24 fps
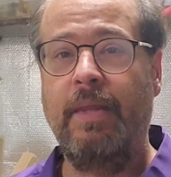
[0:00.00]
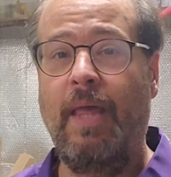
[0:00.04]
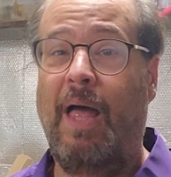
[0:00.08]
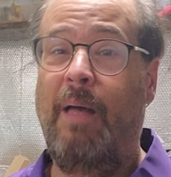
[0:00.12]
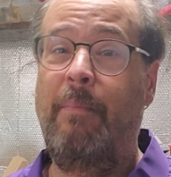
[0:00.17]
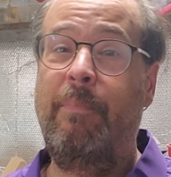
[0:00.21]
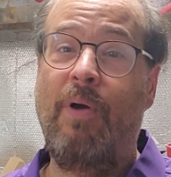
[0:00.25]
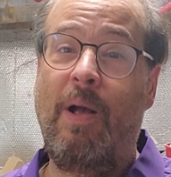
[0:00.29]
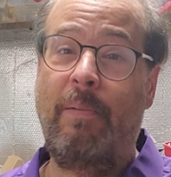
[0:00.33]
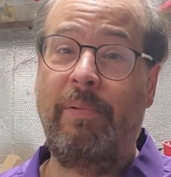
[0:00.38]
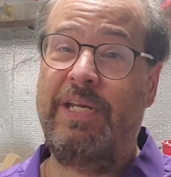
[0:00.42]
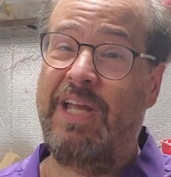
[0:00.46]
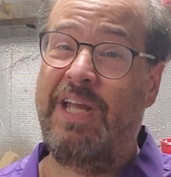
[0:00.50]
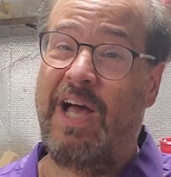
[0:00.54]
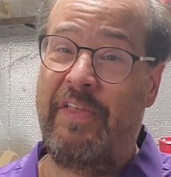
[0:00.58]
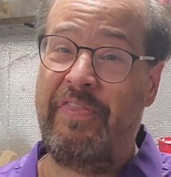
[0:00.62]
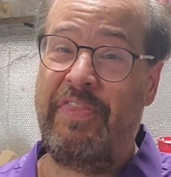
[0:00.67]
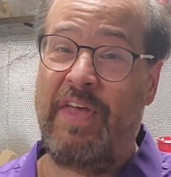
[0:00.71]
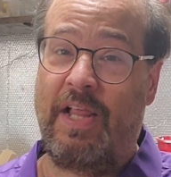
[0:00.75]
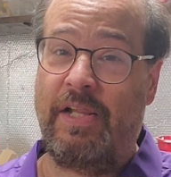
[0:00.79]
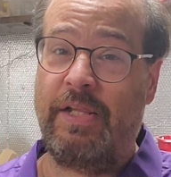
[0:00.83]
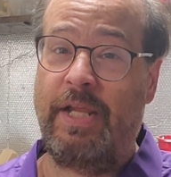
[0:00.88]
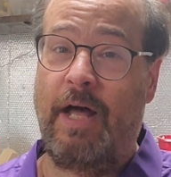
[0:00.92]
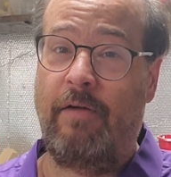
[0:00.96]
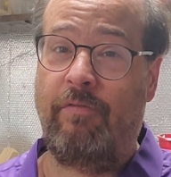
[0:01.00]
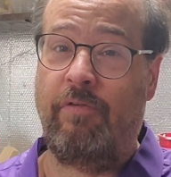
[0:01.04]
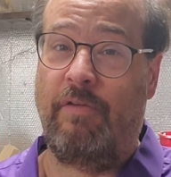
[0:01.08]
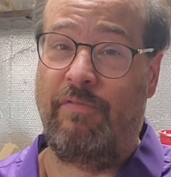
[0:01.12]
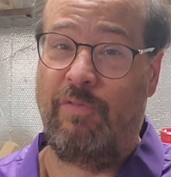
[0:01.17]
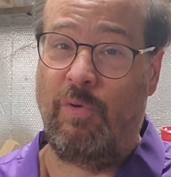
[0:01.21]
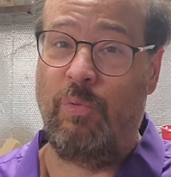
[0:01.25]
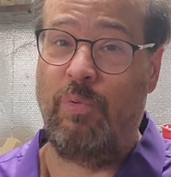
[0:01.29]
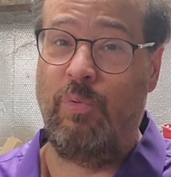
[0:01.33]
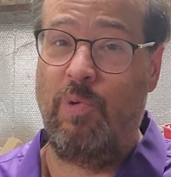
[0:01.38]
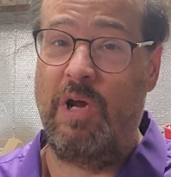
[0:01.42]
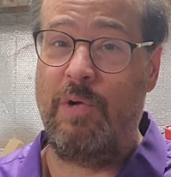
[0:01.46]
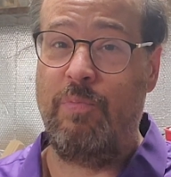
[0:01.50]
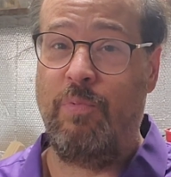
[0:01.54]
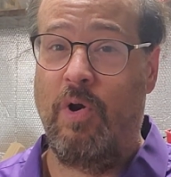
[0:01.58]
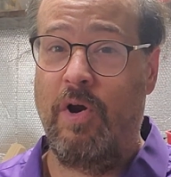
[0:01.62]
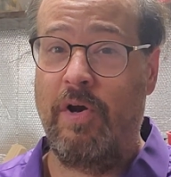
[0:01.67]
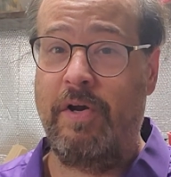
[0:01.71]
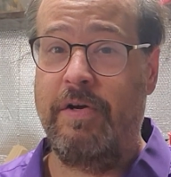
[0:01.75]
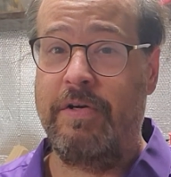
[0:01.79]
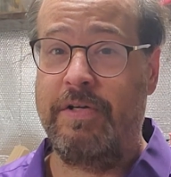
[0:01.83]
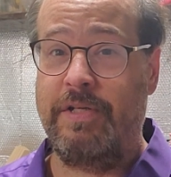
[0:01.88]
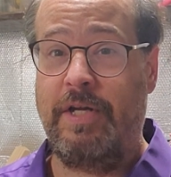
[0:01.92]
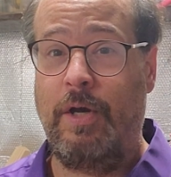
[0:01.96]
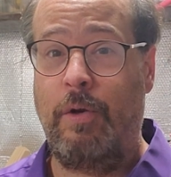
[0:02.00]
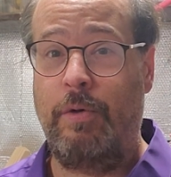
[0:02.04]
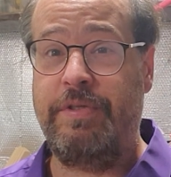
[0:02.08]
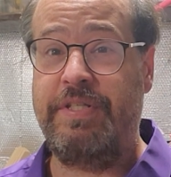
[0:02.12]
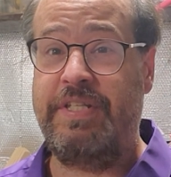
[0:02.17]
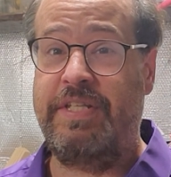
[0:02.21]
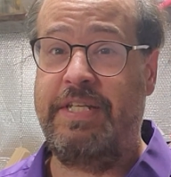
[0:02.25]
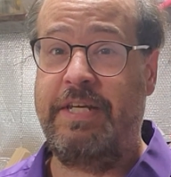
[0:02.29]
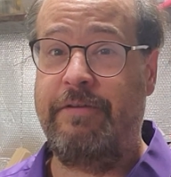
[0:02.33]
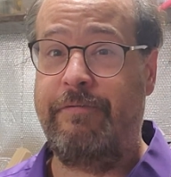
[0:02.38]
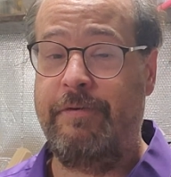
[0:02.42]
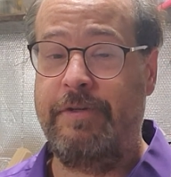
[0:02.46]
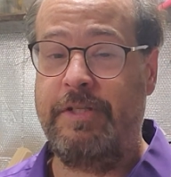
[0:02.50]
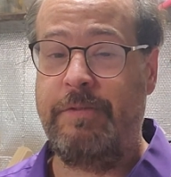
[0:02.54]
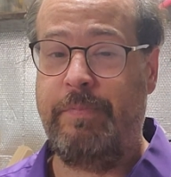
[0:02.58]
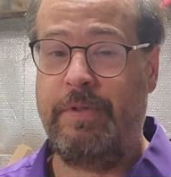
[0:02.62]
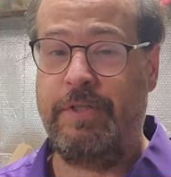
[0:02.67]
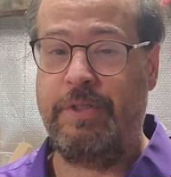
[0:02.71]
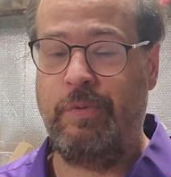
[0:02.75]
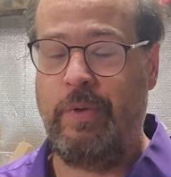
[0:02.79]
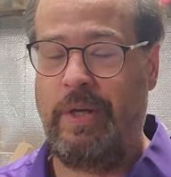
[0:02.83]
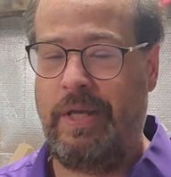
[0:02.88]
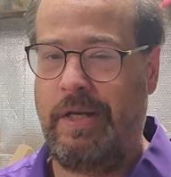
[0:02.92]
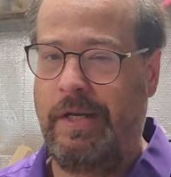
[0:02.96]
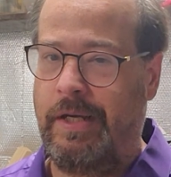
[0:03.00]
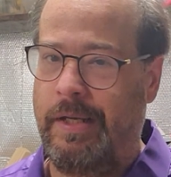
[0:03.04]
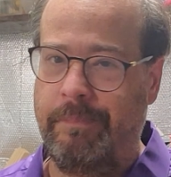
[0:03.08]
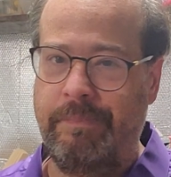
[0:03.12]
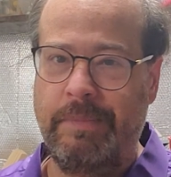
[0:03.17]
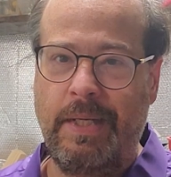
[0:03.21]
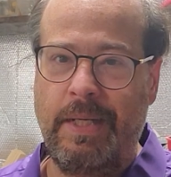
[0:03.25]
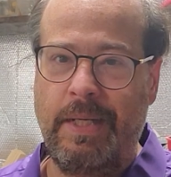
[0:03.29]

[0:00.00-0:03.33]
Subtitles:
I'm probably not that level of a woodworker to notice the difference between a